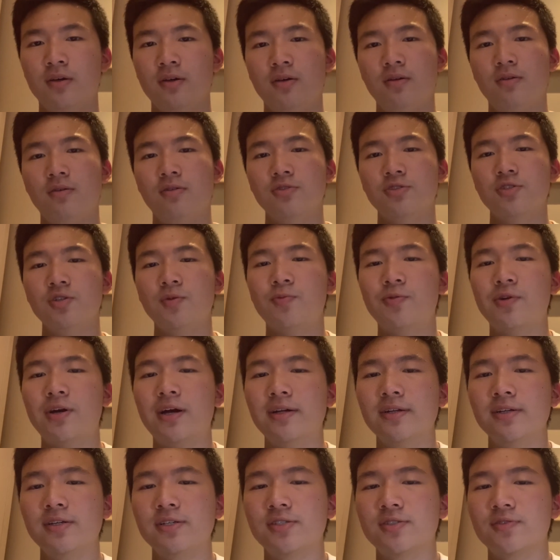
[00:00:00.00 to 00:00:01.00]
Also
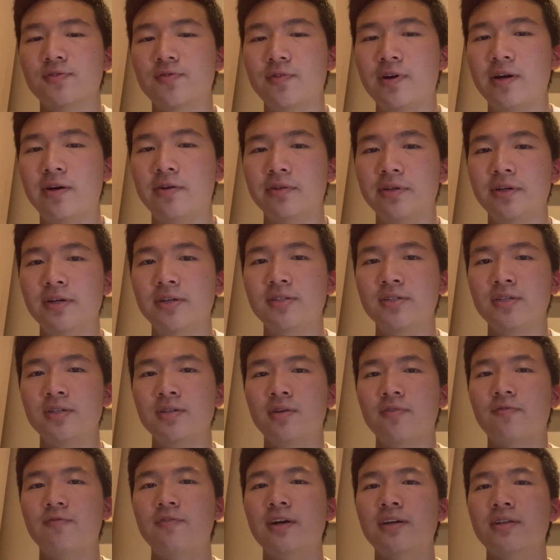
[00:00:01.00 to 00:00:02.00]
practice evaluating
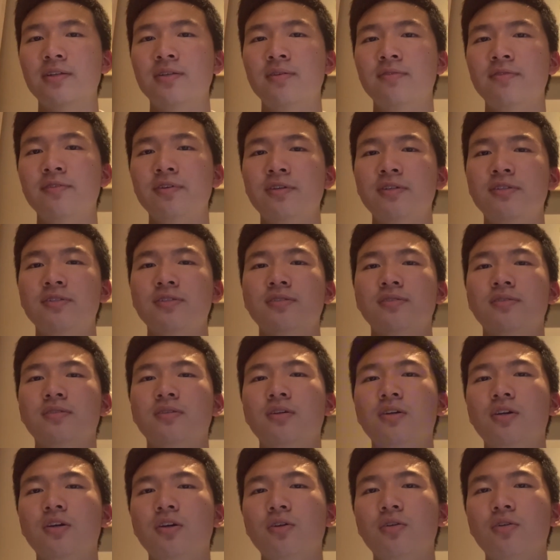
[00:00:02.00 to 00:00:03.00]
effectiveness.
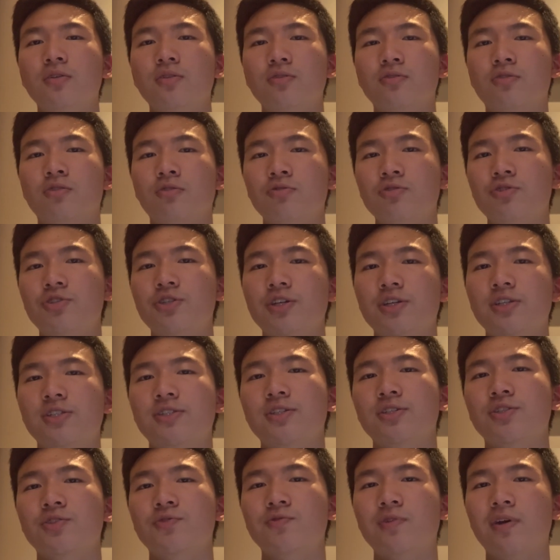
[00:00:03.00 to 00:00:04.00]
Don't just
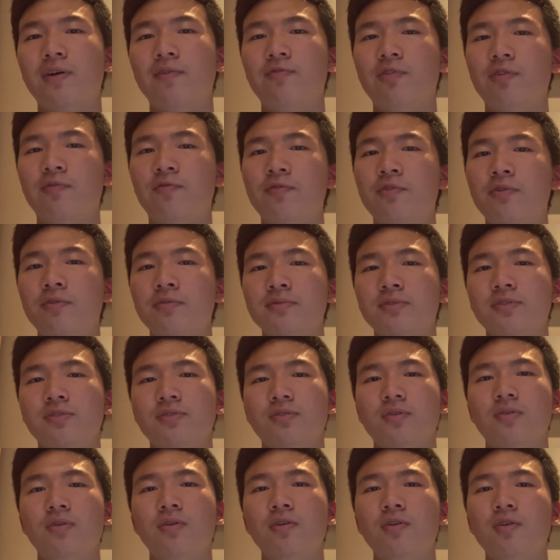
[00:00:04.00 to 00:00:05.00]
describe reforms
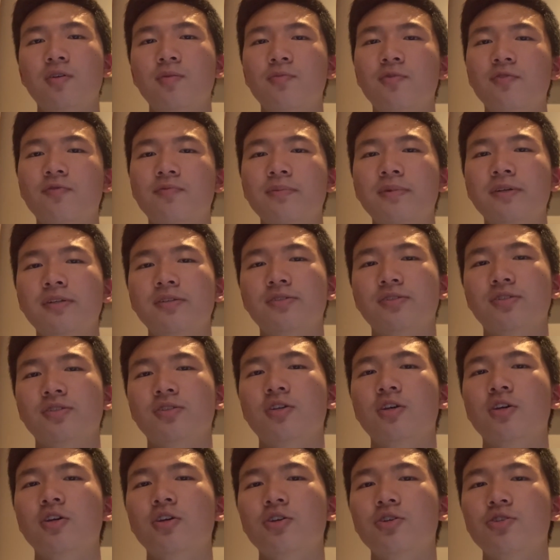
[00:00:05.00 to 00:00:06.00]
or movements,
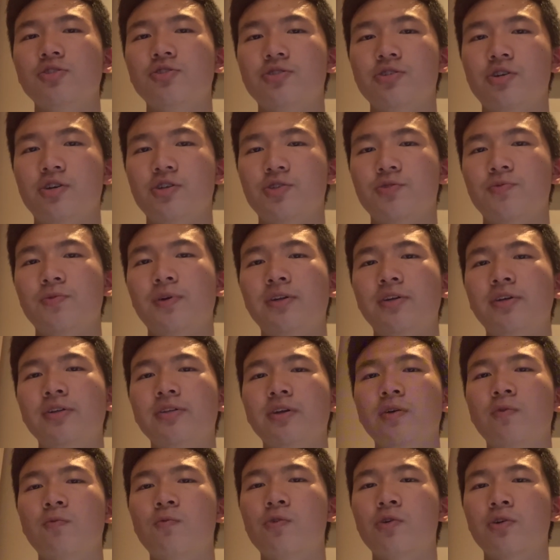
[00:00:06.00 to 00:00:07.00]
judge whether
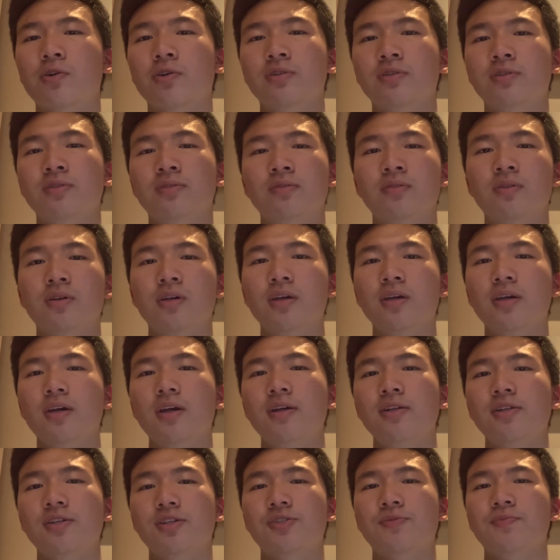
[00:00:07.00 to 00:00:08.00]
they worked,
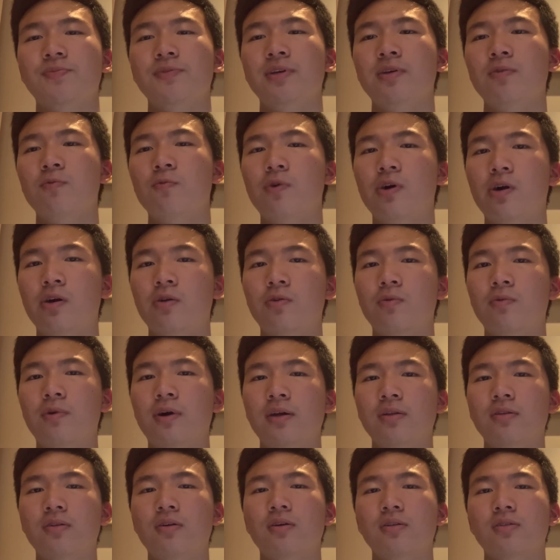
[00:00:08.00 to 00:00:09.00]
and explain why or why
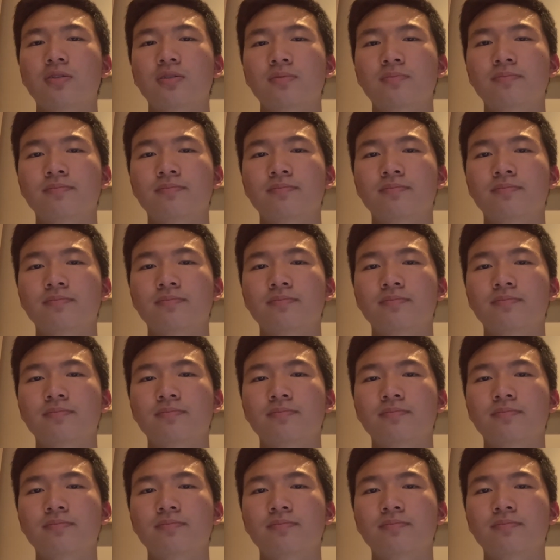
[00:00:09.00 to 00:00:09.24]
not.